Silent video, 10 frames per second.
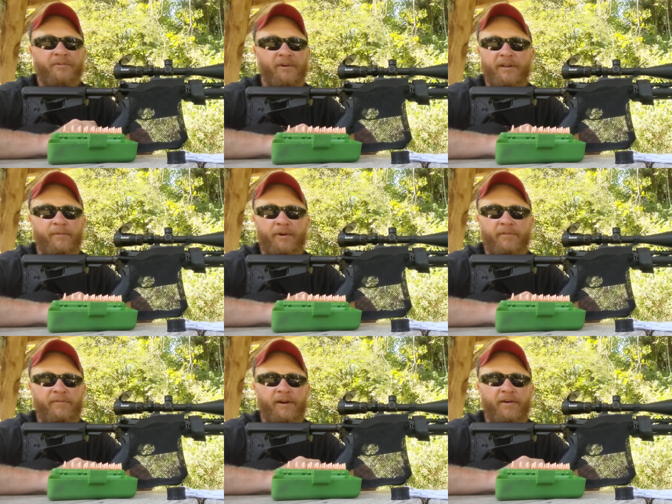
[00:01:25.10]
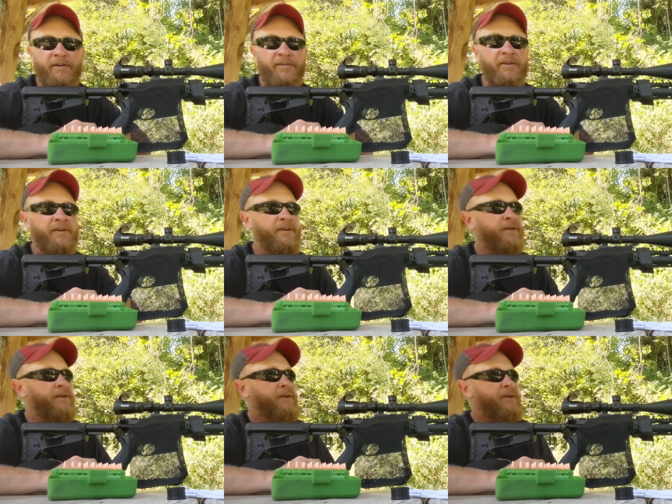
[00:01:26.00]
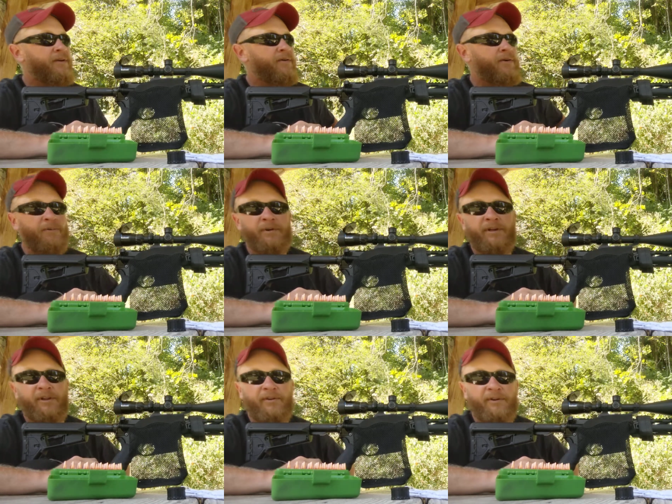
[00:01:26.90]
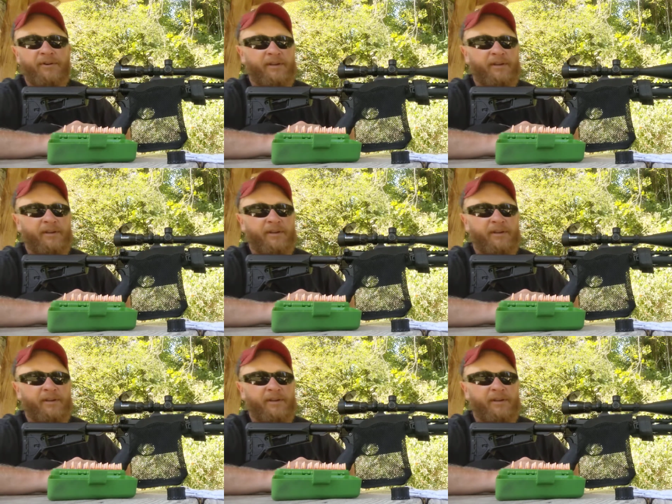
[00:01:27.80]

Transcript: that were getting one firing on a reload, and the